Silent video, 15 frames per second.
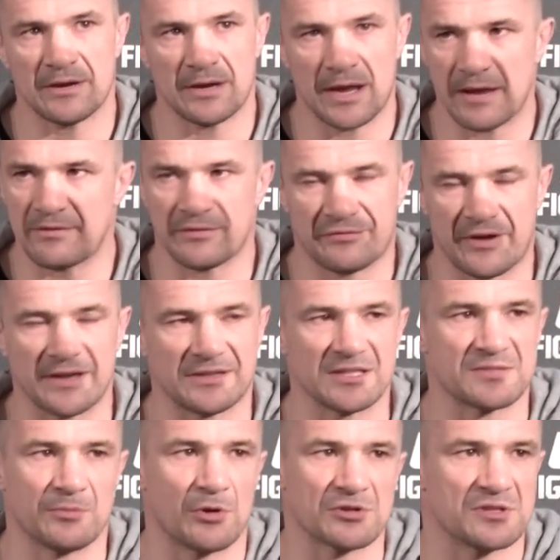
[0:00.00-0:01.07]
Every fight
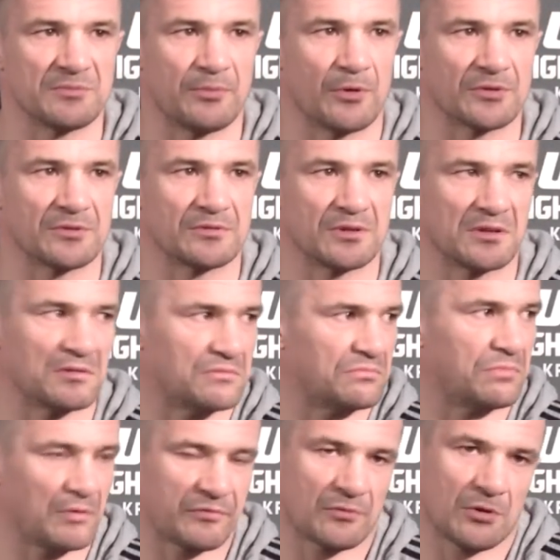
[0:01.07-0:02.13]
is most important, and
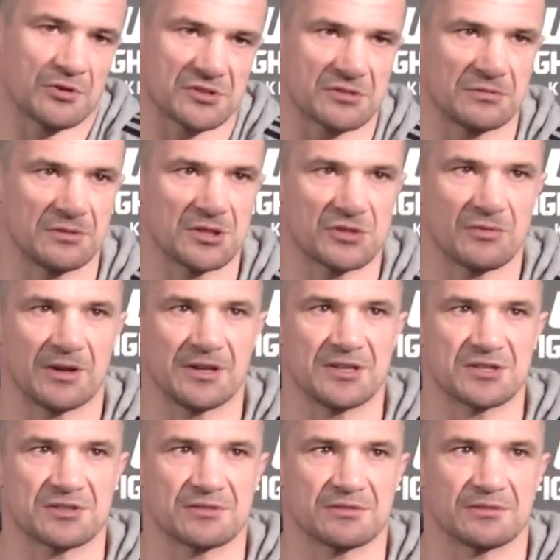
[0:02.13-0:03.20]
of course this one
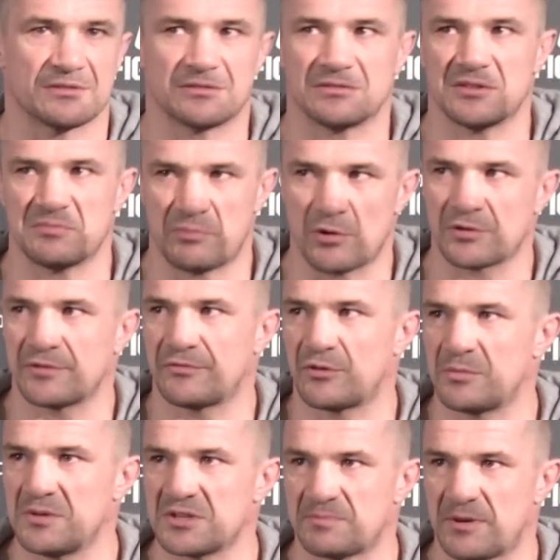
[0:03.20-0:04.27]
is important
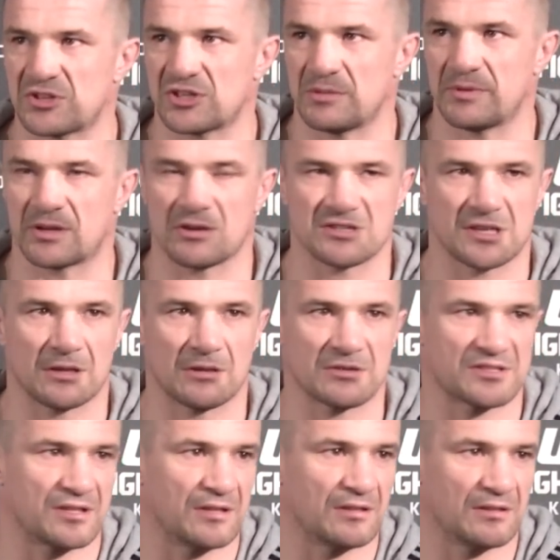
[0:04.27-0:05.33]
for me, especially because I
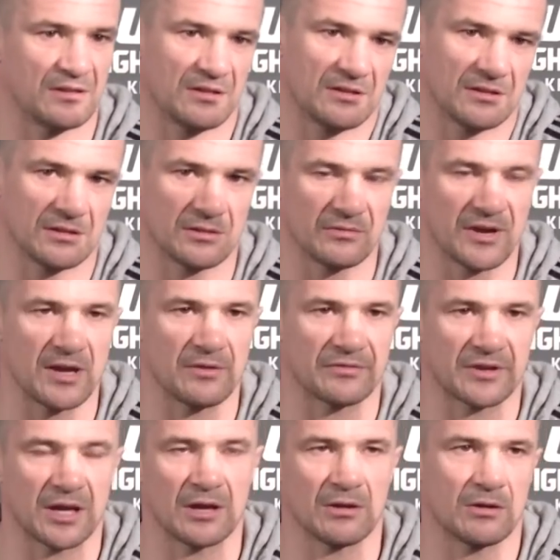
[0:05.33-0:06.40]
lost in a way
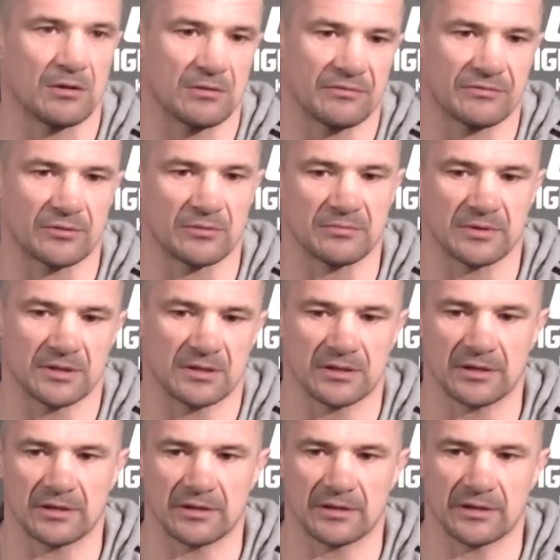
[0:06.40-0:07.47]
of KO from
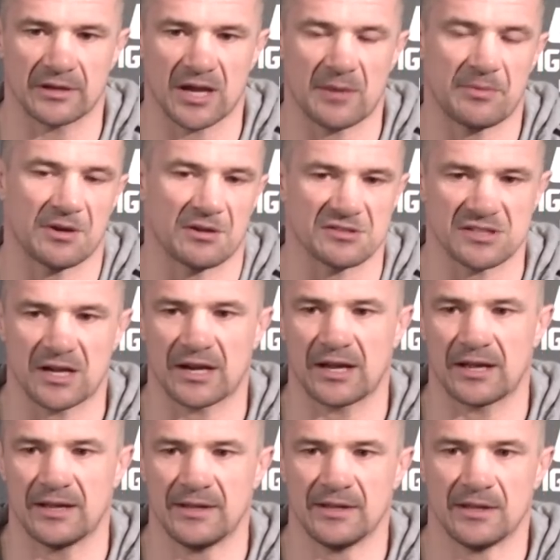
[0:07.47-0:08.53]
Gabrielem
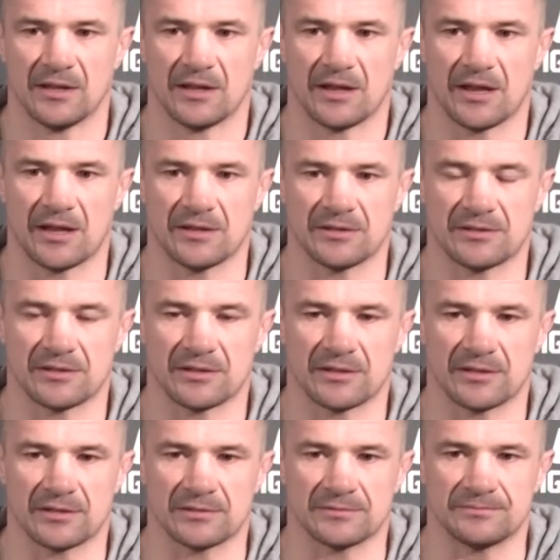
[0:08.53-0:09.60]
Gonzagą, and
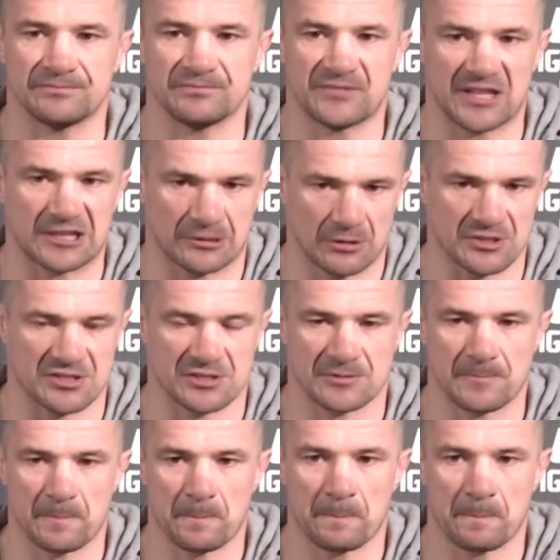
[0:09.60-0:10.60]
that loss